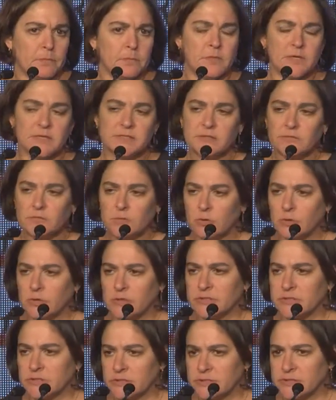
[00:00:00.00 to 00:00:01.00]
This, of
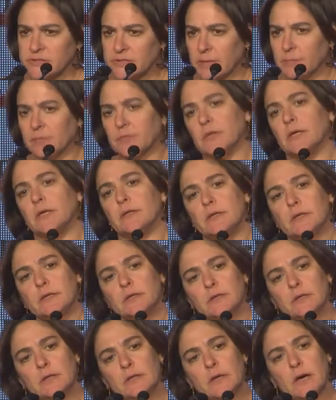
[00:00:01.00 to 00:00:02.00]
course, is something that
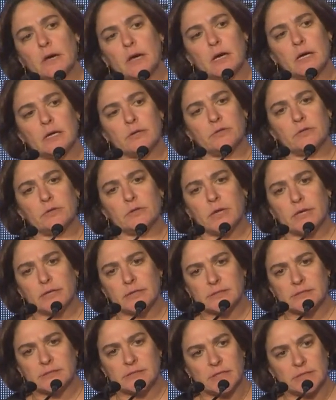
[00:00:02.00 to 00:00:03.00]
the
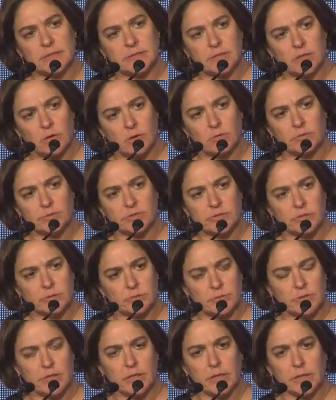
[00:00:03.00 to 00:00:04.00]
United States
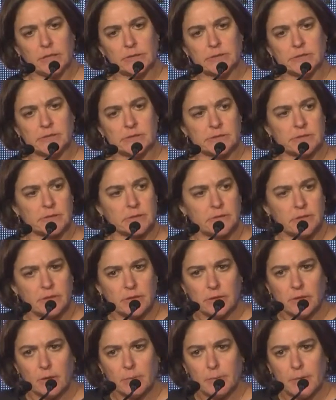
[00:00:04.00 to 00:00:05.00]
also needs.
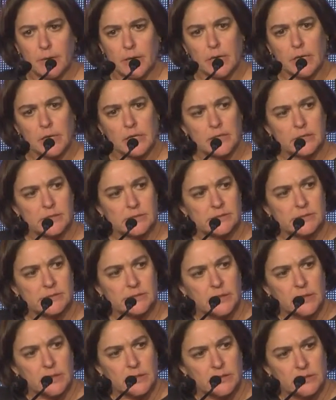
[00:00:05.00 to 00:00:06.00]

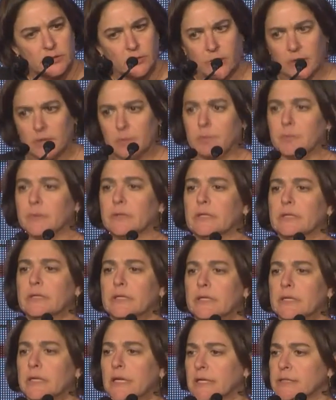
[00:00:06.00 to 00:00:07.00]
America's
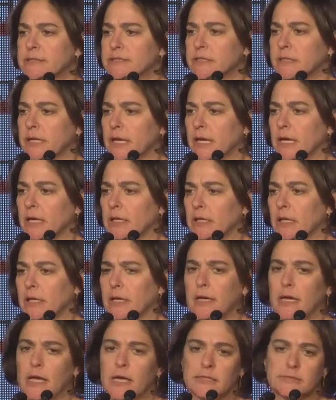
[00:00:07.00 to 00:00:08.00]
credibility as an
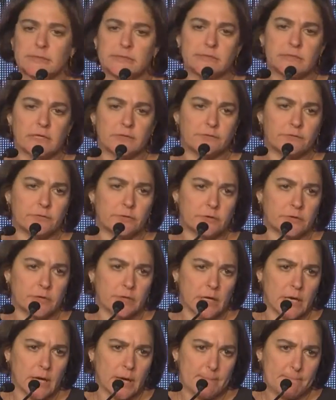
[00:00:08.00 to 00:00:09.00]
ally has suffered
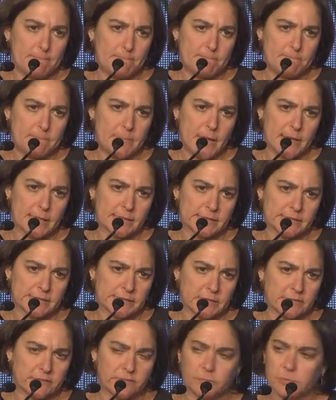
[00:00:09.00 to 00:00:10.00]
a
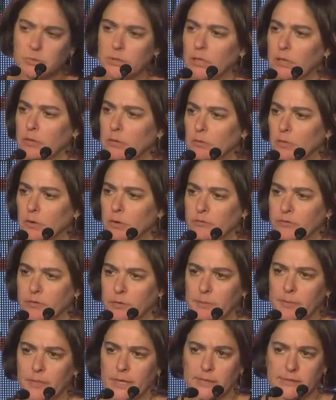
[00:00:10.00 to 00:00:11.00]
massive blow over
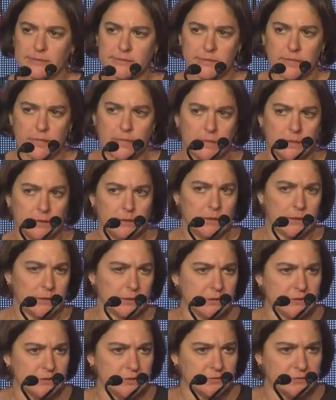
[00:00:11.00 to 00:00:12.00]
the past 8
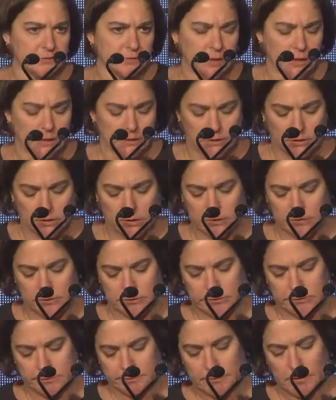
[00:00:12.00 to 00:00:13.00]
years, if not
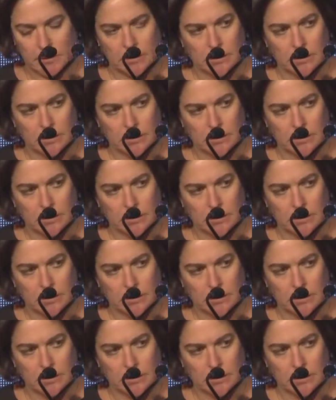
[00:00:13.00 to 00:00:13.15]
longer.